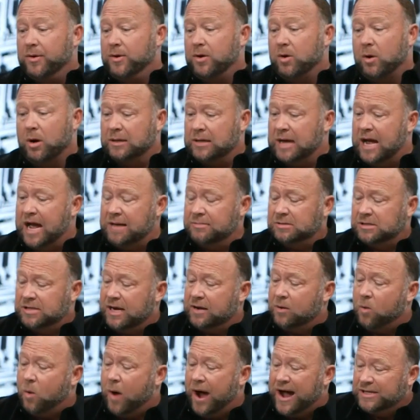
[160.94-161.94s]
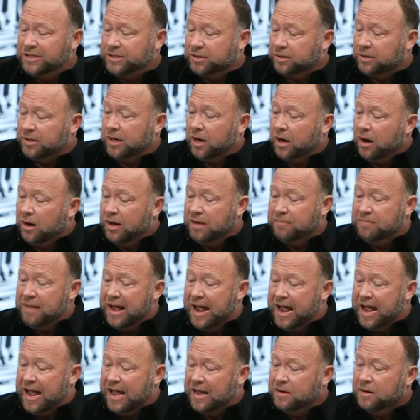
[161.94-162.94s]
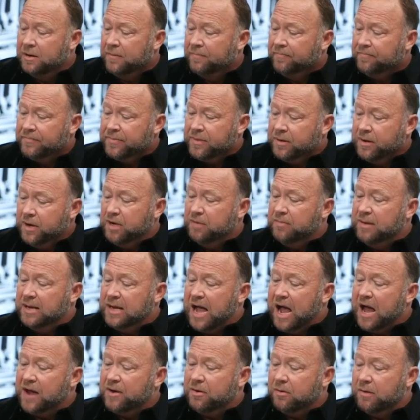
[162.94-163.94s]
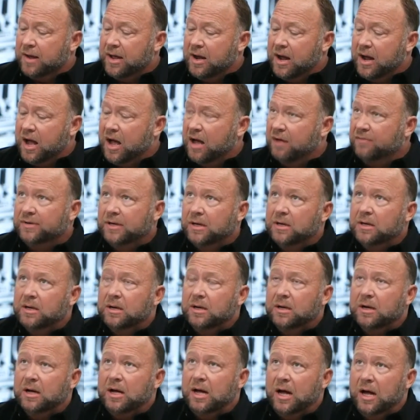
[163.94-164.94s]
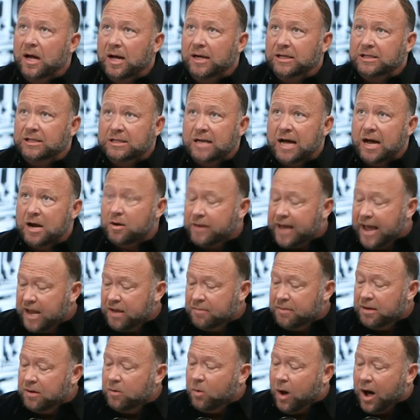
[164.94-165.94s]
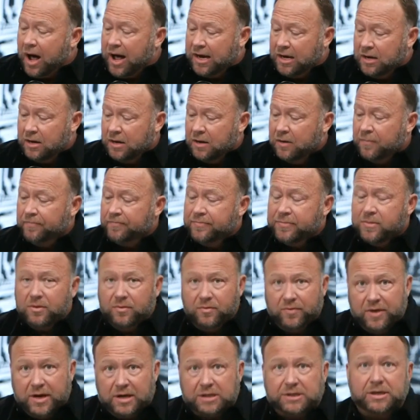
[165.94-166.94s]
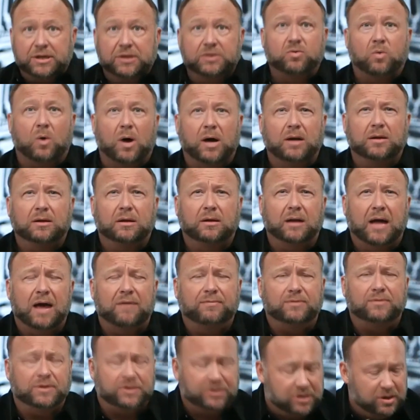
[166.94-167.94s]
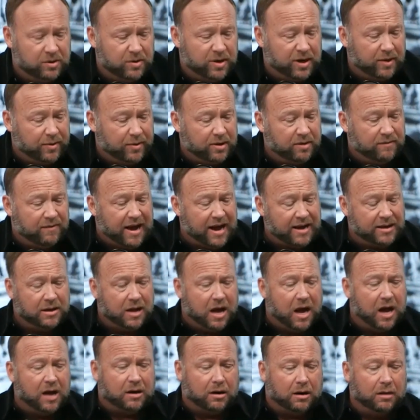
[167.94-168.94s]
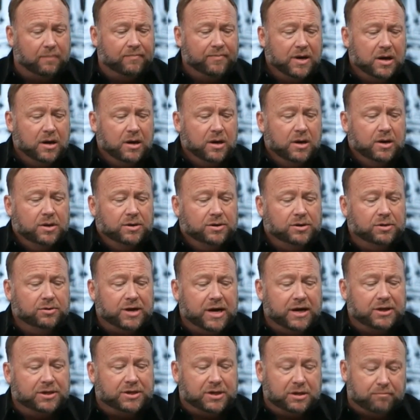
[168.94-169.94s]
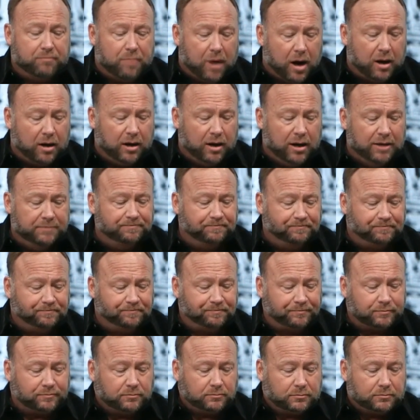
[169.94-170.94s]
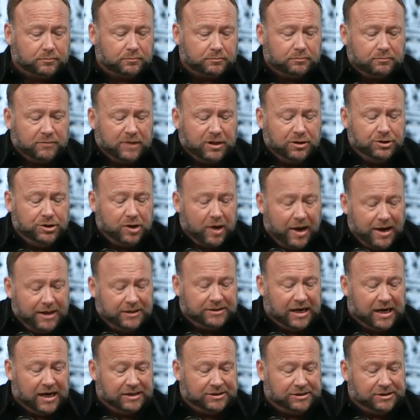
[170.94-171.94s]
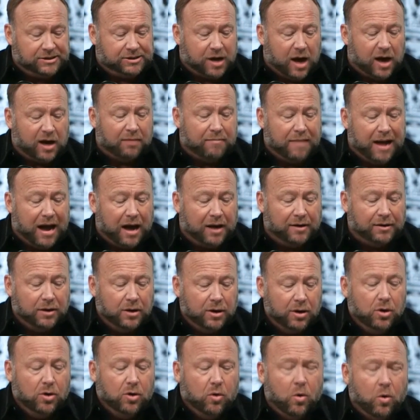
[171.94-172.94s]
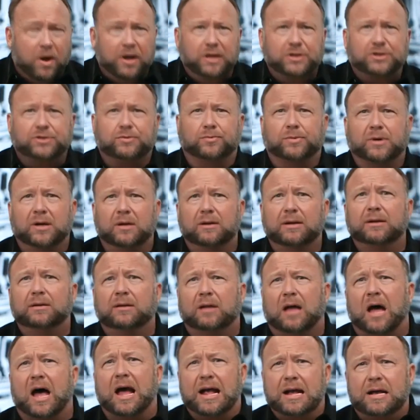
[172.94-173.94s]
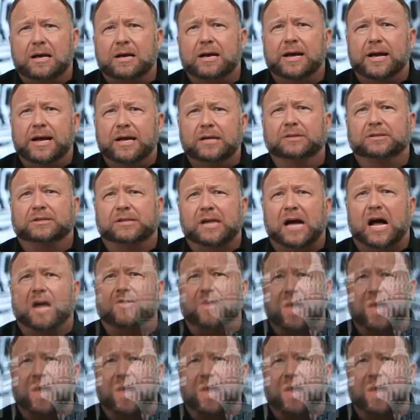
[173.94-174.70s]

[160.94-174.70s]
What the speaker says: York Times saying whites are inherently bad, need to be gotten rid of. It's not okay to be white. This is what the left is doing, and they're divide and conquer. So Jason Bartlett joins us to talk about what it's really like in South